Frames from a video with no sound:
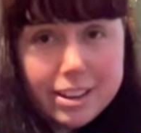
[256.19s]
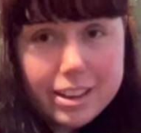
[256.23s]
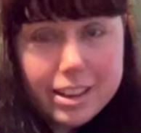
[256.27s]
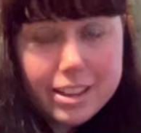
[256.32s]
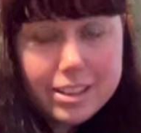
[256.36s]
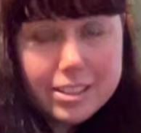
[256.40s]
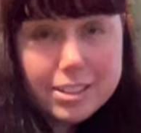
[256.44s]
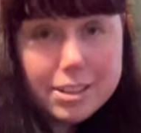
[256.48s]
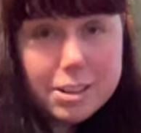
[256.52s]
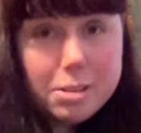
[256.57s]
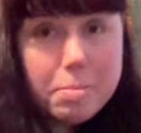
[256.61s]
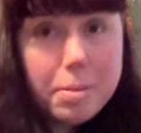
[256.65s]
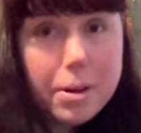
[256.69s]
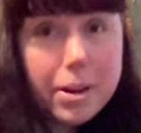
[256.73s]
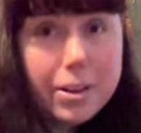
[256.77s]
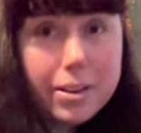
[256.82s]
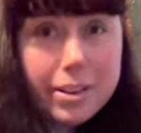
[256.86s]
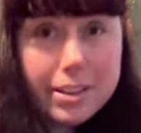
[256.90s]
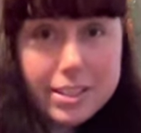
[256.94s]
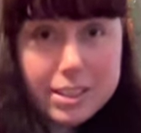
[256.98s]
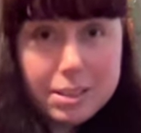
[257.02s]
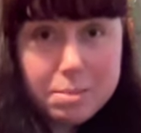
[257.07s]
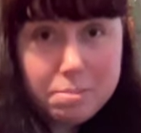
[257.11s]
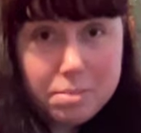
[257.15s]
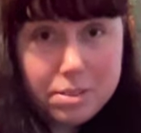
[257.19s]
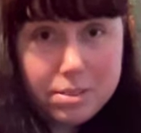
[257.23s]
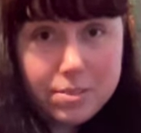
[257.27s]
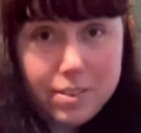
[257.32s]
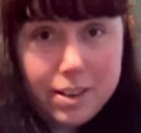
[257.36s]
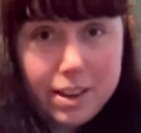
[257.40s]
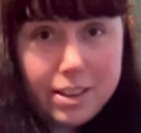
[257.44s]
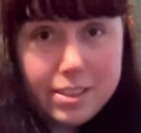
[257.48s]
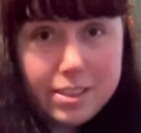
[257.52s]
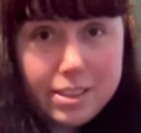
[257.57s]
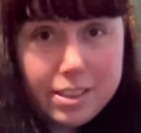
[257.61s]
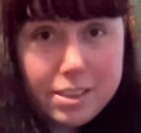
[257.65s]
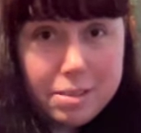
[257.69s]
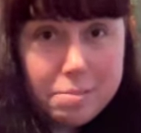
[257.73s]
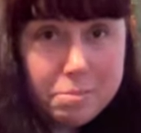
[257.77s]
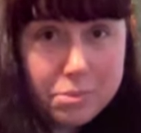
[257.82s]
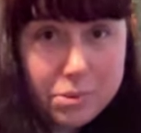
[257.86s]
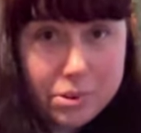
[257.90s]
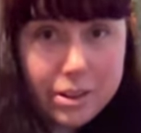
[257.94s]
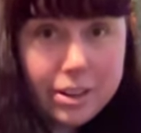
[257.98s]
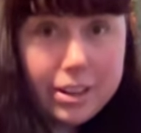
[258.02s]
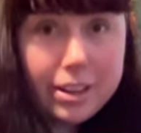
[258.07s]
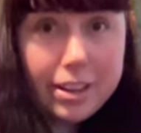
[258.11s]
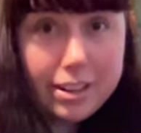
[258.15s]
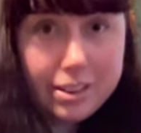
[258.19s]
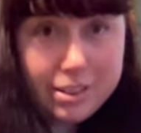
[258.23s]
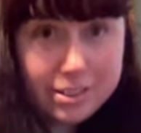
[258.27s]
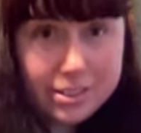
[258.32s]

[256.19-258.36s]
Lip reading: is no better exemplified than the Morrigan